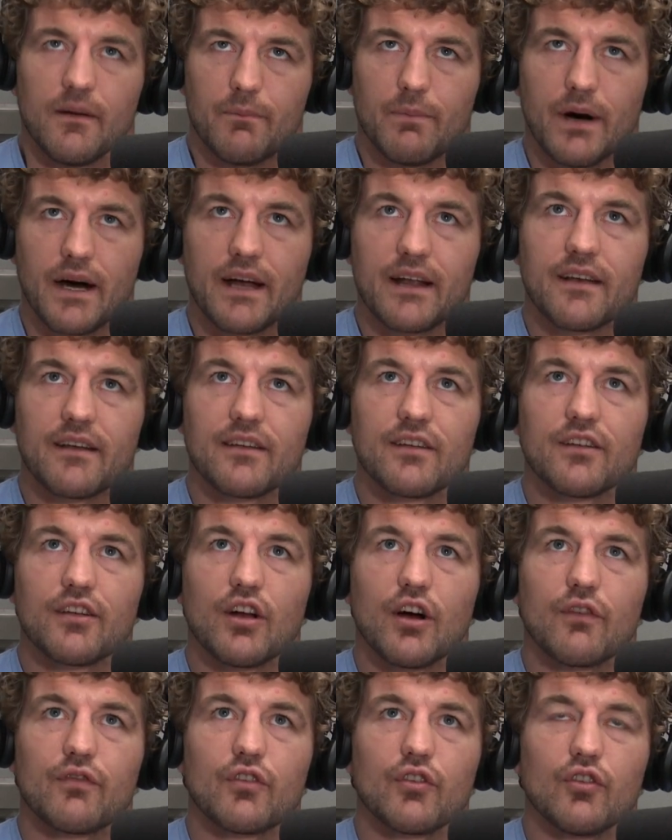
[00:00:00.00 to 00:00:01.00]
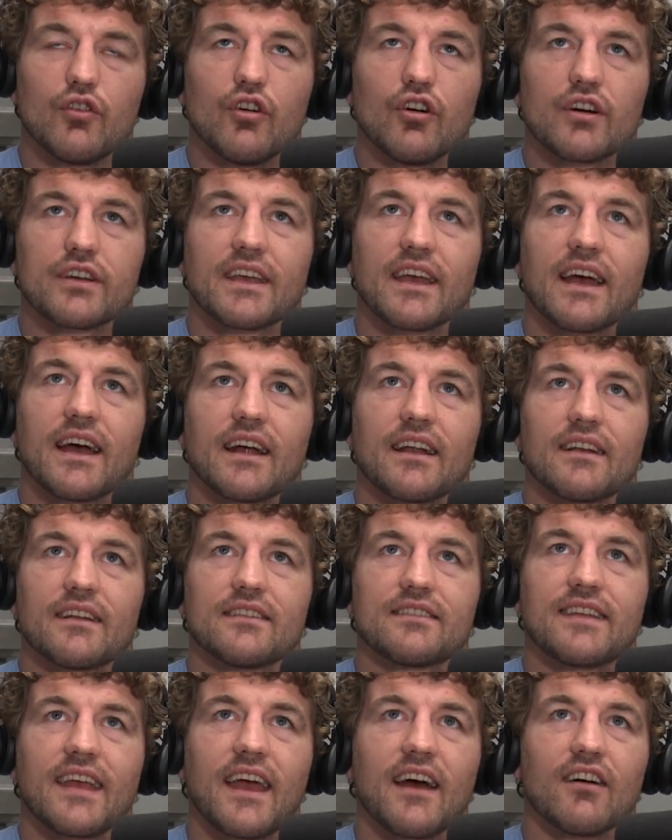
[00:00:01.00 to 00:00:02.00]
But you know, if you look at
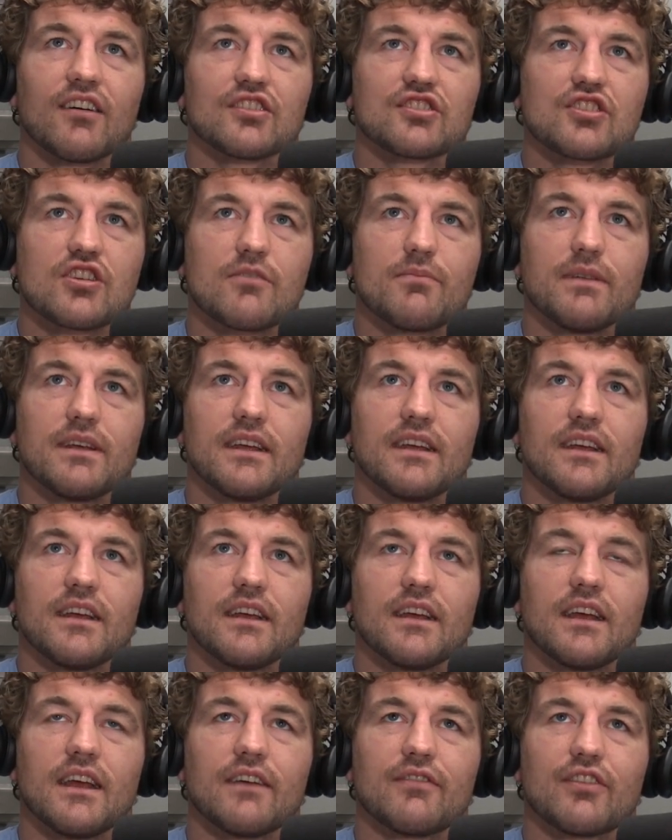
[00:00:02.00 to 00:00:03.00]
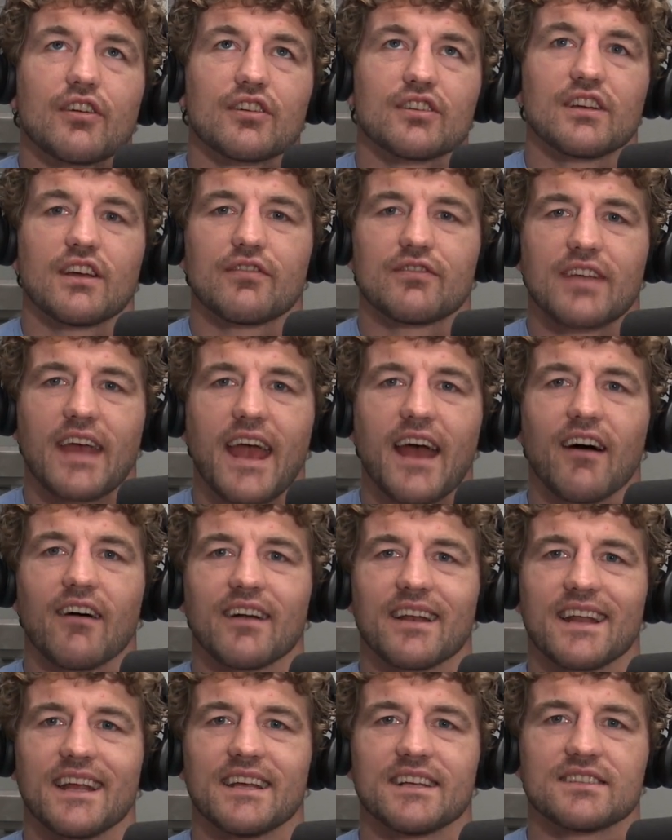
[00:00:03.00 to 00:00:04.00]
talent, should be if there if
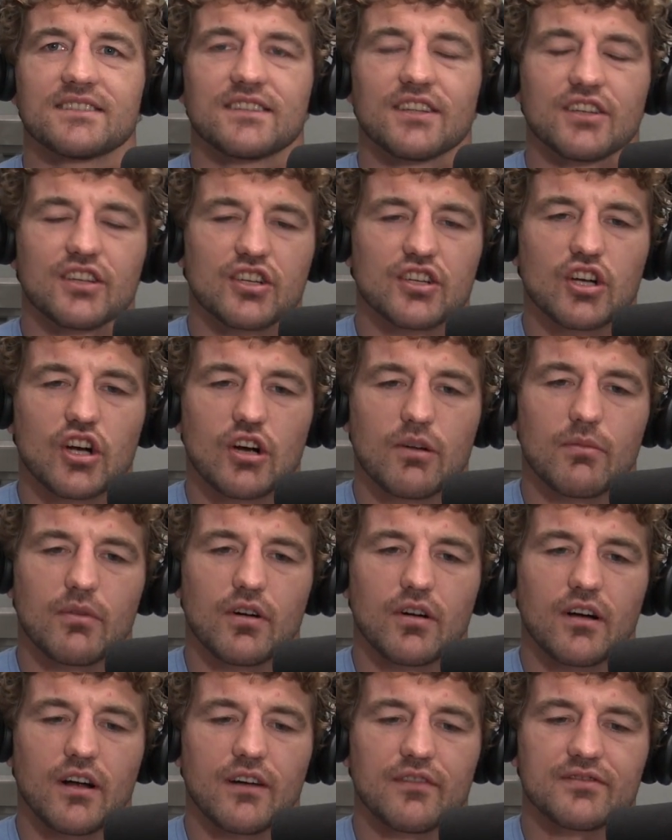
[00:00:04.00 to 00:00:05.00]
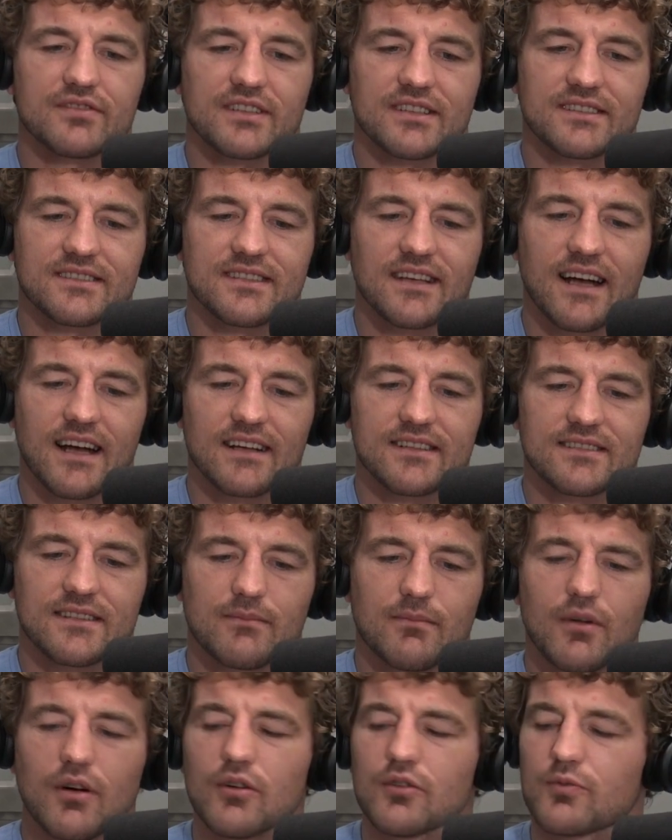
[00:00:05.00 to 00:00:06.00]
talent is the determiner of success,
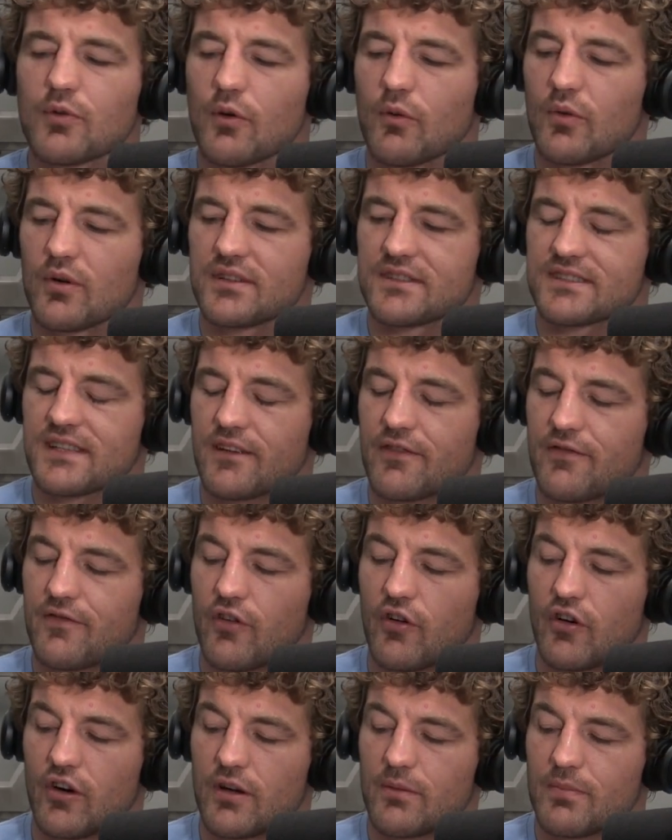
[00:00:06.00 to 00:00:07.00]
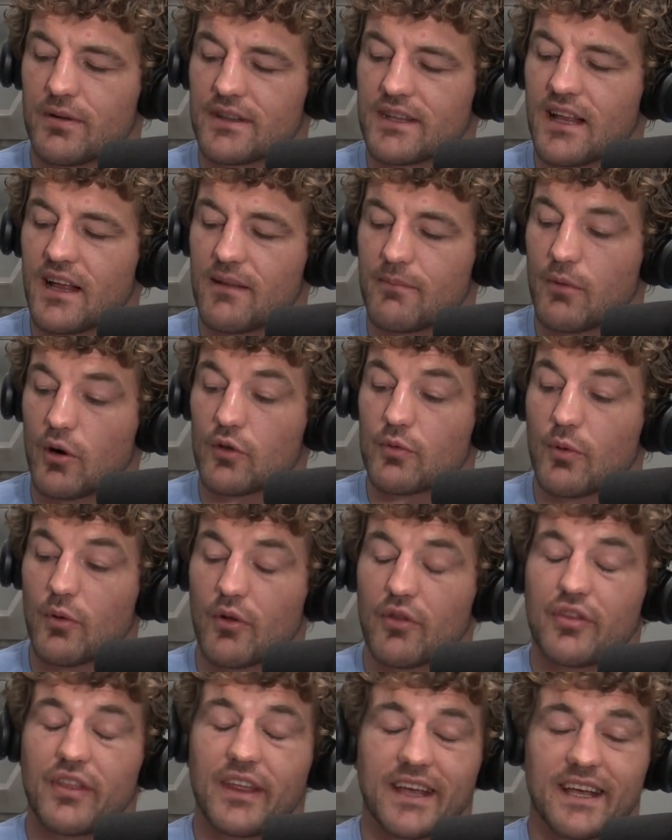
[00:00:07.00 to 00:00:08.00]
and most people wouldn't say fully, but they, most
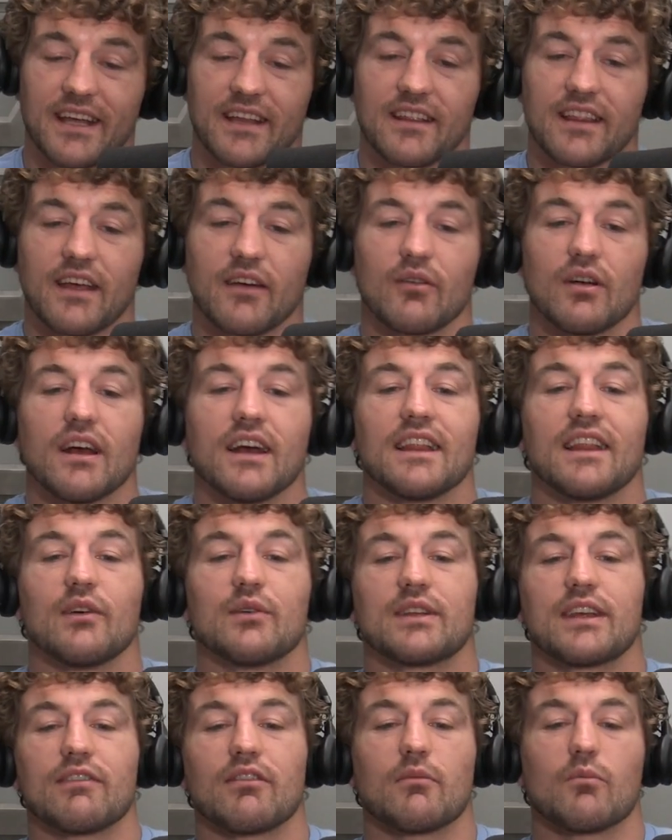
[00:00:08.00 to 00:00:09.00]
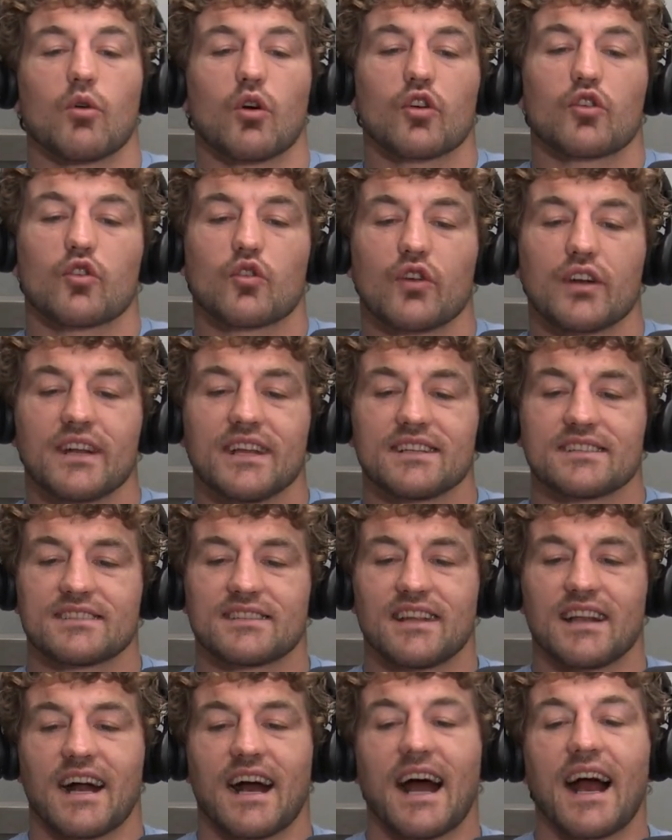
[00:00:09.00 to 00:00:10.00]
people think it, they they would give it more
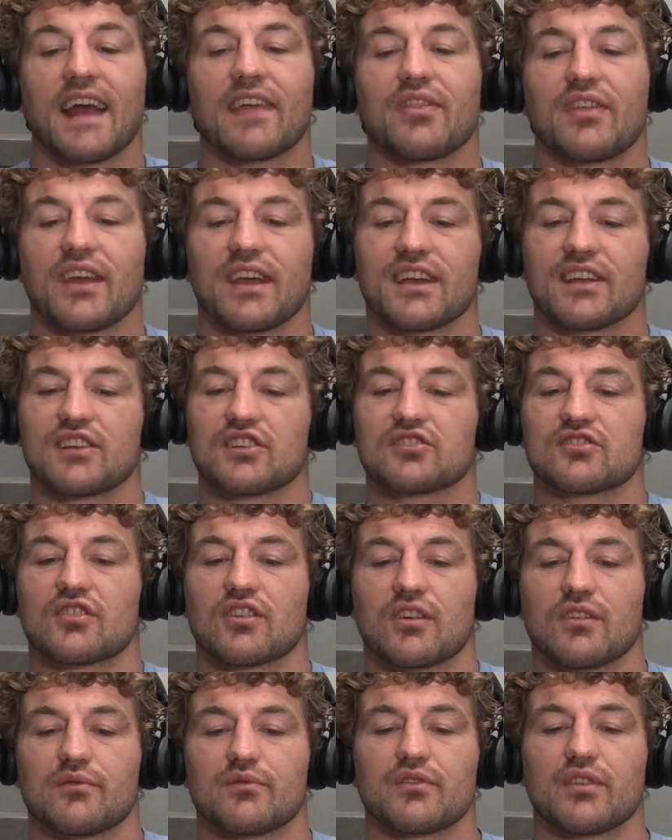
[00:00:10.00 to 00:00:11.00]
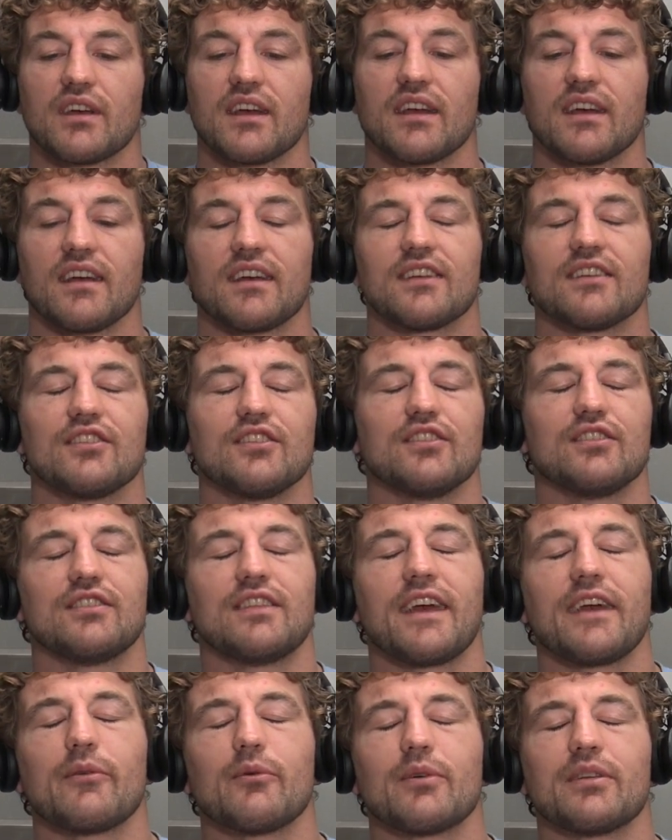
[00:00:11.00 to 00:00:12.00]
credence than I think it deserves you,
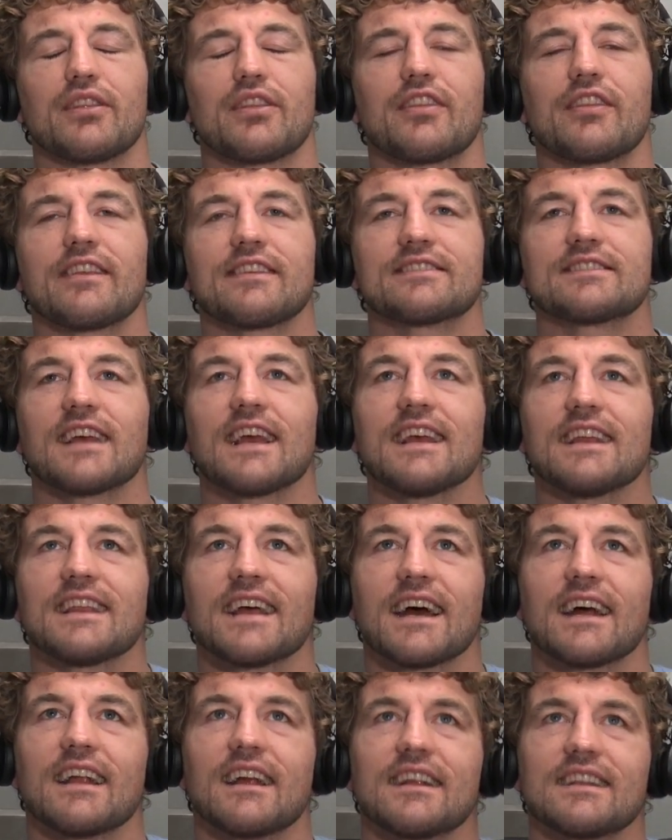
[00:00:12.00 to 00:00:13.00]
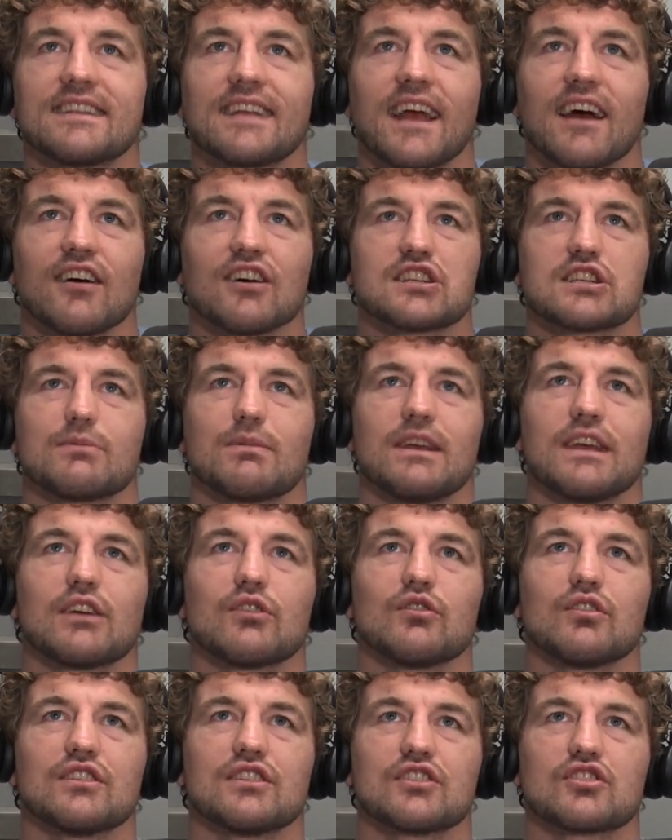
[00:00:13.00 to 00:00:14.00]
they would say that talent should be
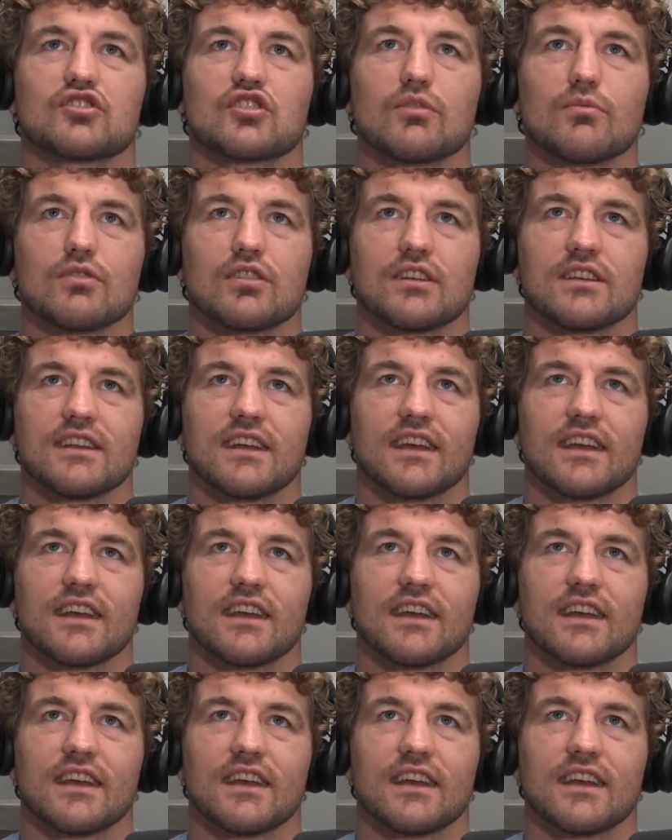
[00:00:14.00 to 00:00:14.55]
equally distributed.